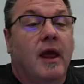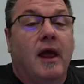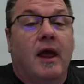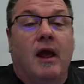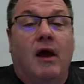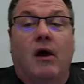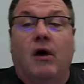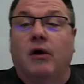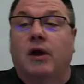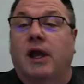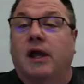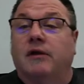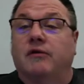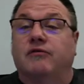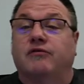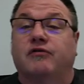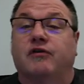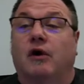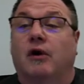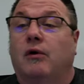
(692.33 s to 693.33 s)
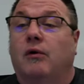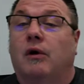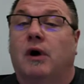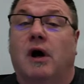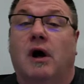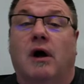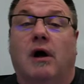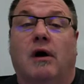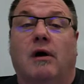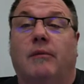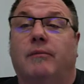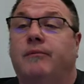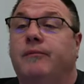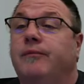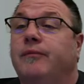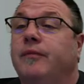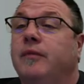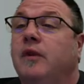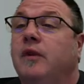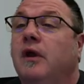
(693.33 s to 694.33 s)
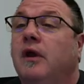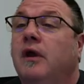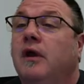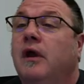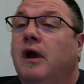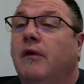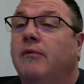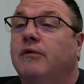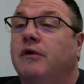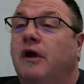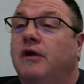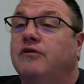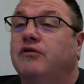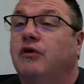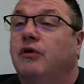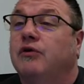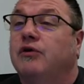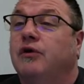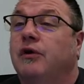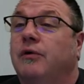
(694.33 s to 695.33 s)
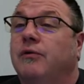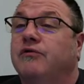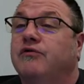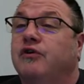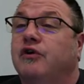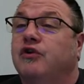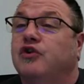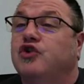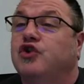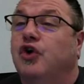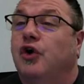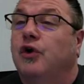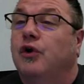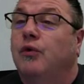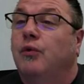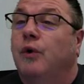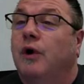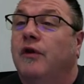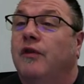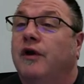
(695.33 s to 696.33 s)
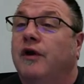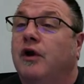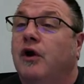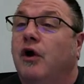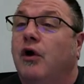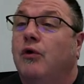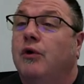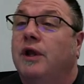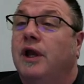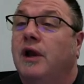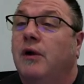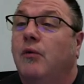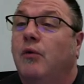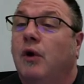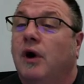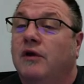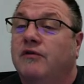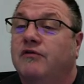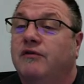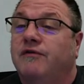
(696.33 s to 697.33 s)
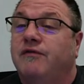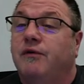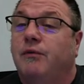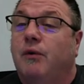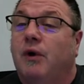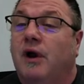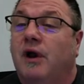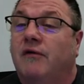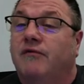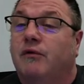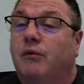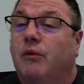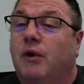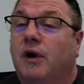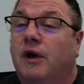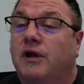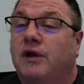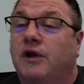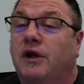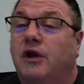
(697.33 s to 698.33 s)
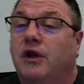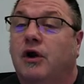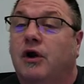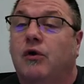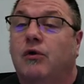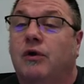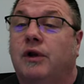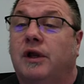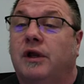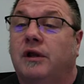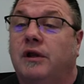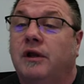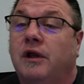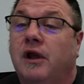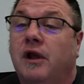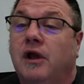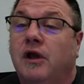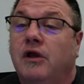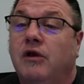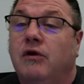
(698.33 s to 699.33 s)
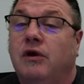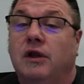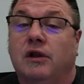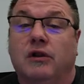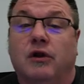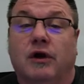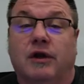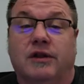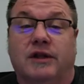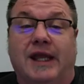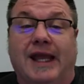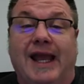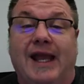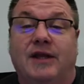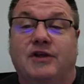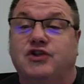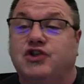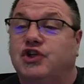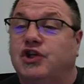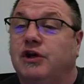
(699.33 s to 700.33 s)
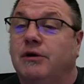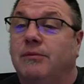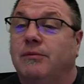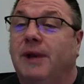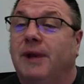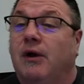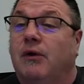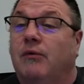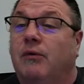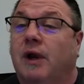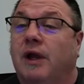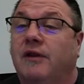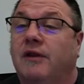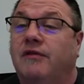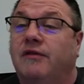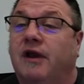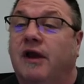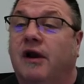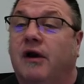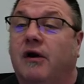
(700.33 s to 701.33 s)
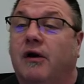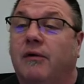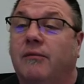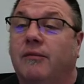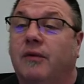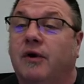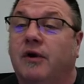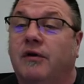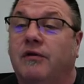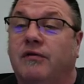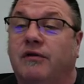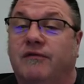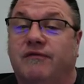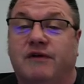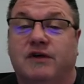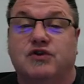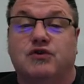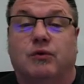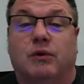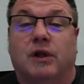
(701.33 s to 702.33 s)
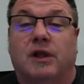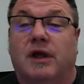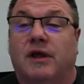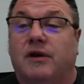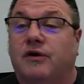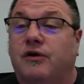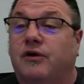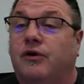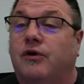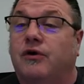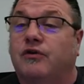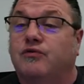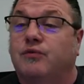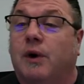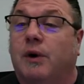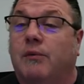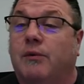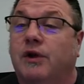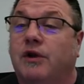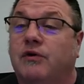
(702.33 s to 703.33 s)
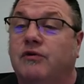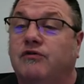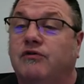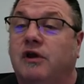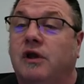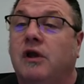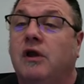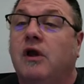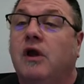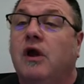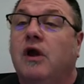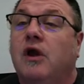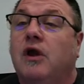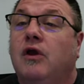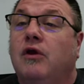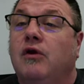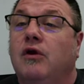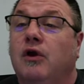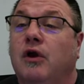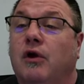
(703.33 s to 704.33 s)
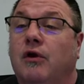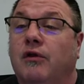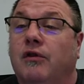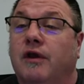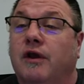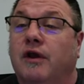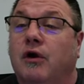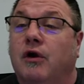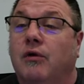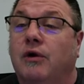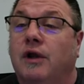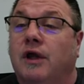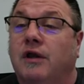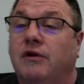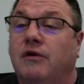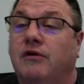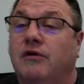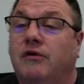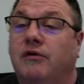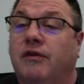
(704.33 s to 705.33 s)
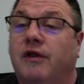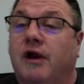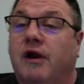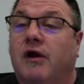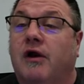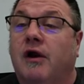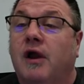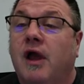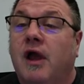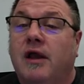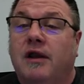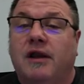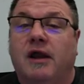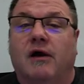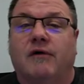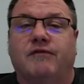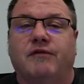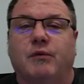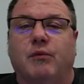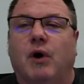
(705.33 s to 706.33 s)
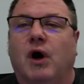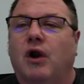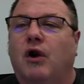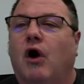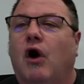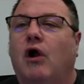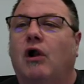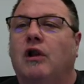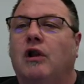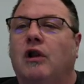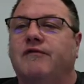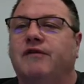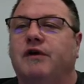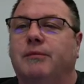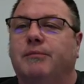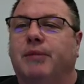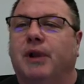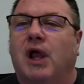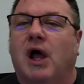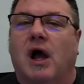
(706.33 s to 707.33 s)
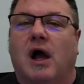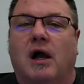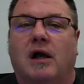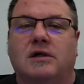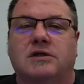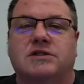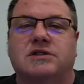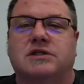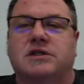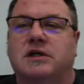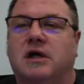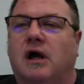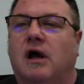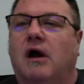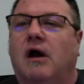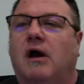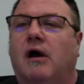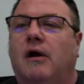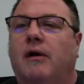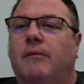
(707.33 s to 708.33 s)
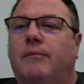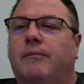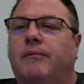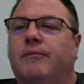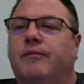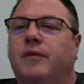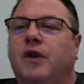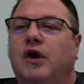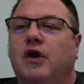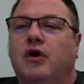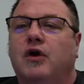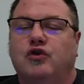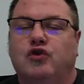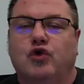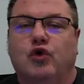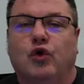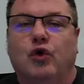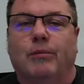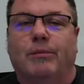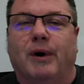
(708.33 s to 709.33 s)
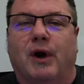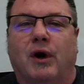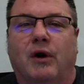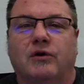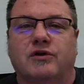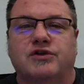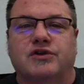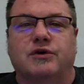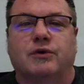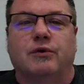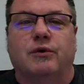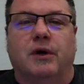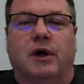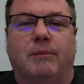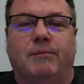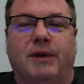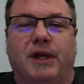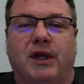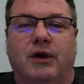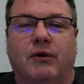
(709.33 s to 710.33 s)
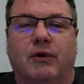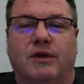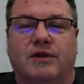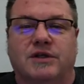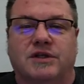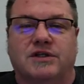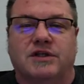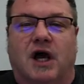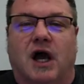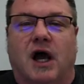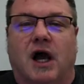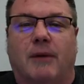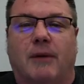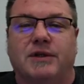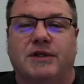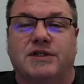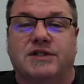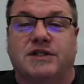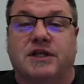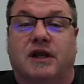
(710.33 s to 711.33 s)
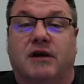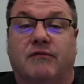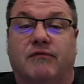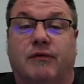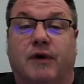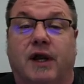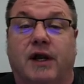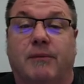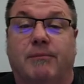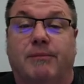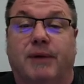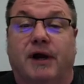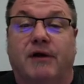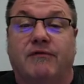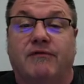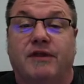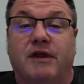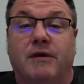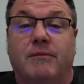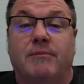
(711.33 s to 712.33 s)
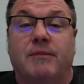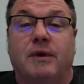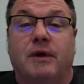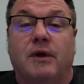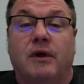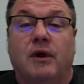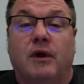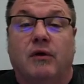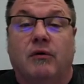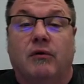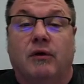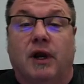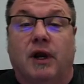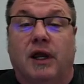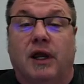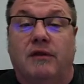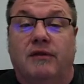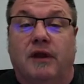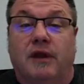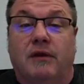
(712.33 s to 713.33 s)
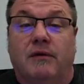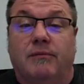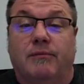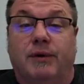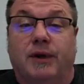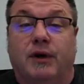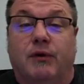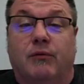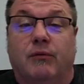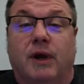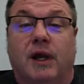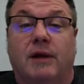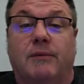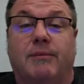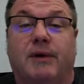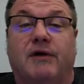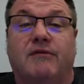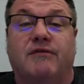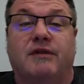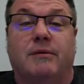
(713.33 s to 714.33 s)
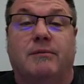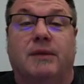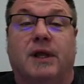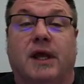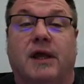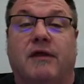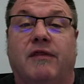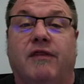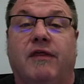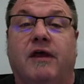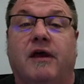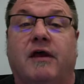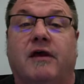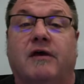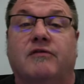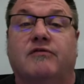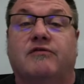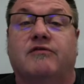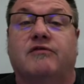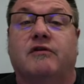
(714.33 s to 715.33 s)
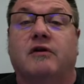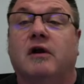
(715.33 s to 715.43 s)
Okay, so I told you I was going to show you where the coding was. If you ever wanted to code it, you can look at the HTML right there. I mean, the visual editor is what we're using. You can go to the code editor there. Now, if you want all of your blocks toolbars to appear at the top instead of right above them, right? They appear right above them like this.